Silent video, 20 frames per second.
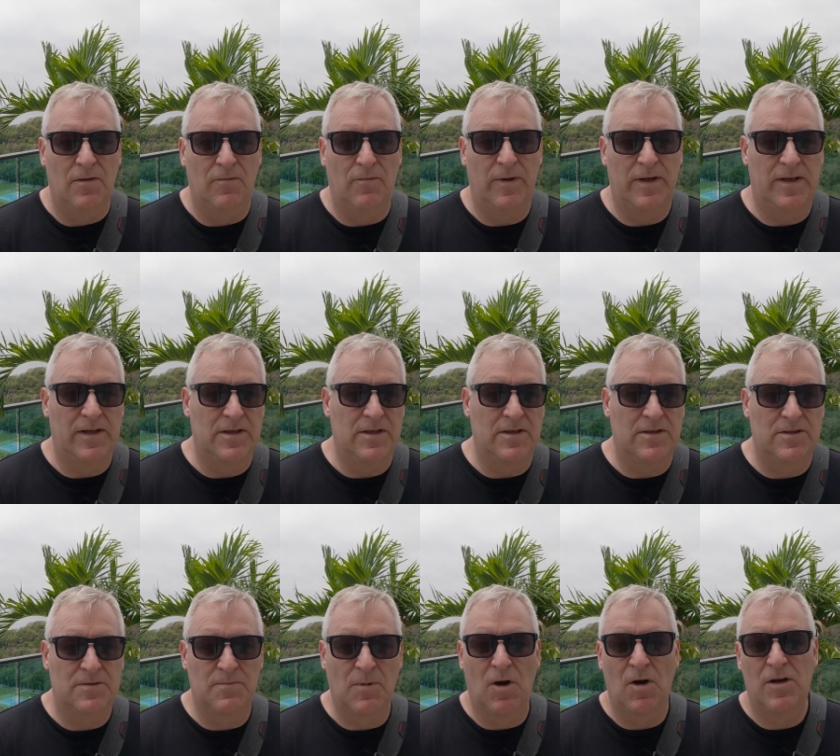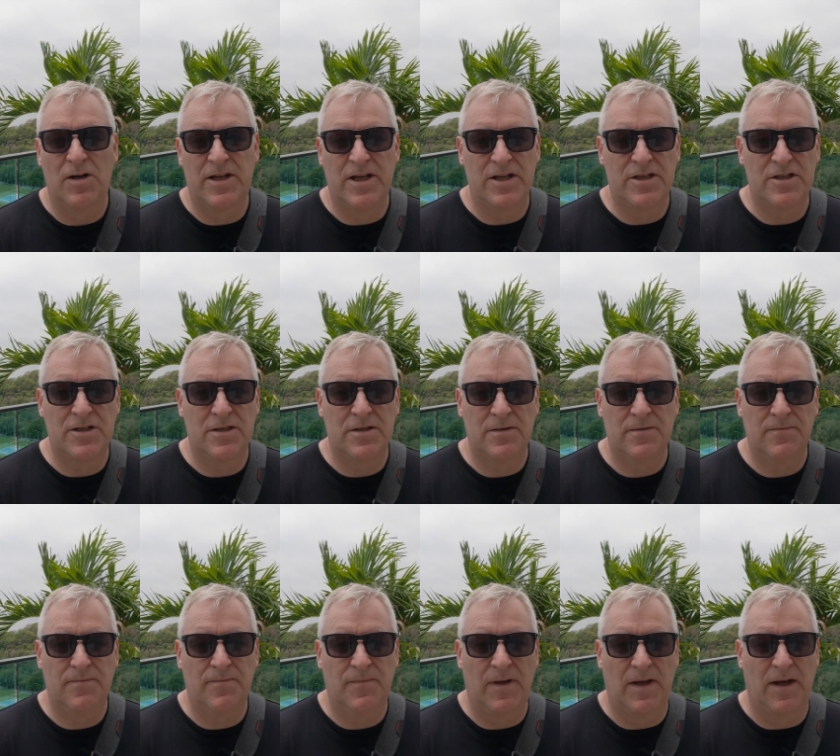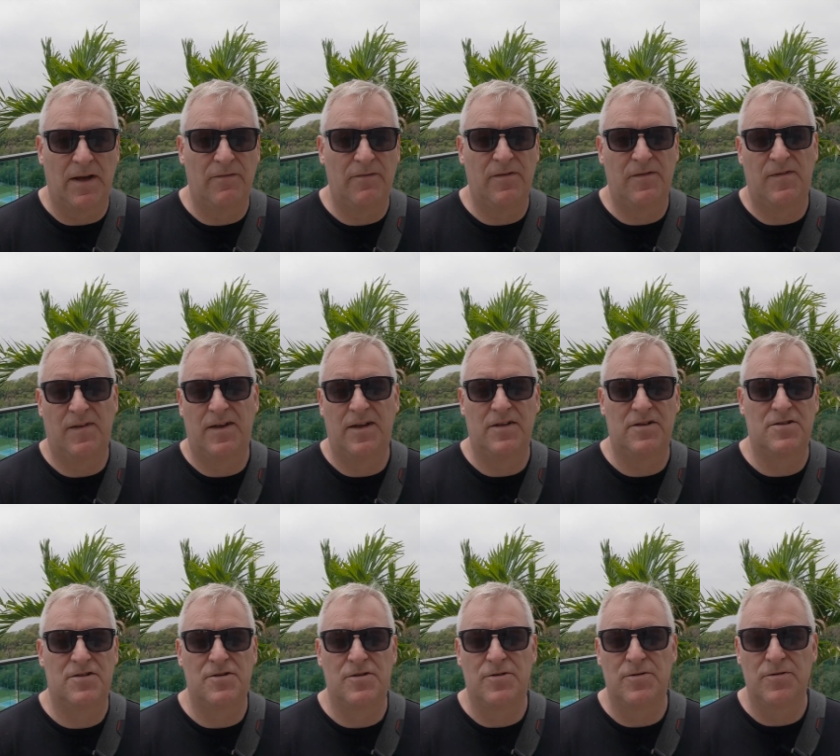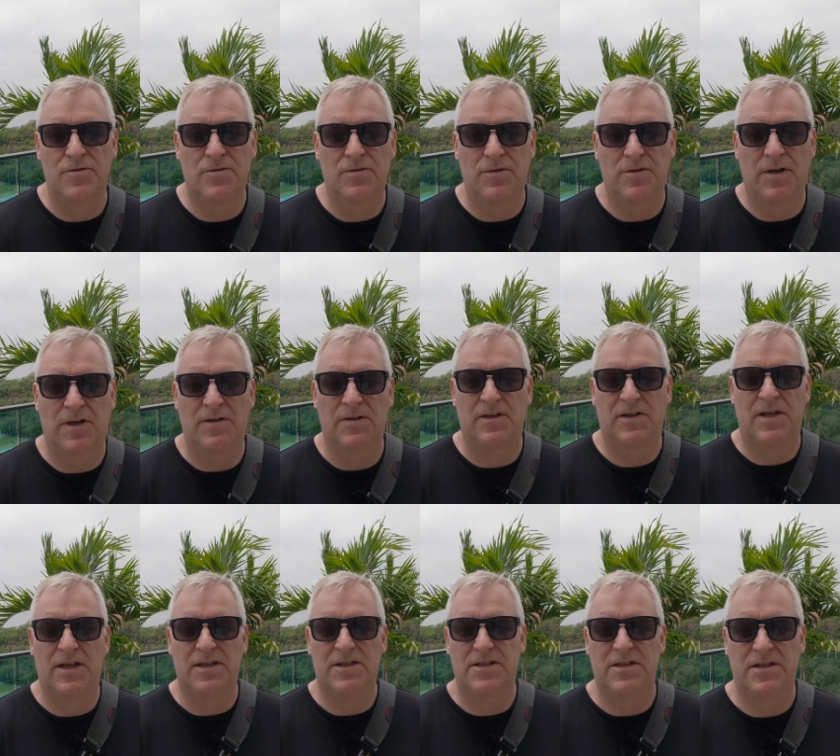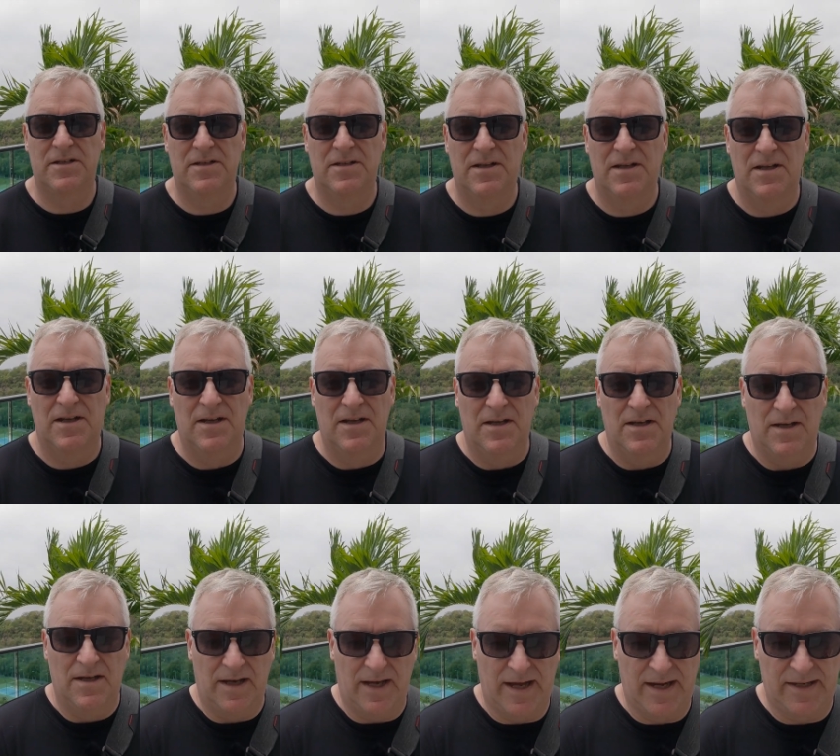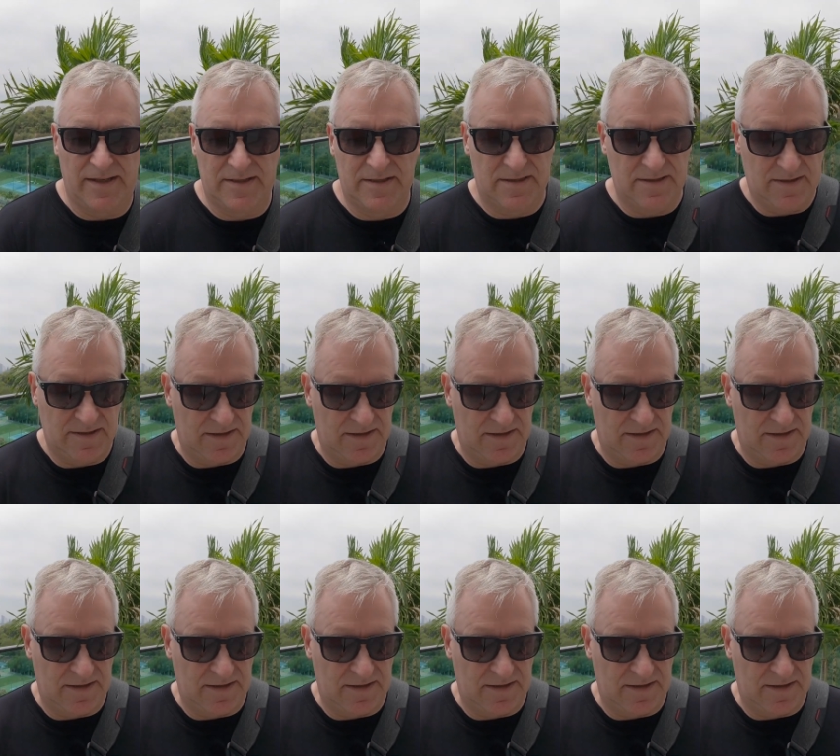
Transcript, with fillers: with a small kitchen. Everything is new in the kitchen, and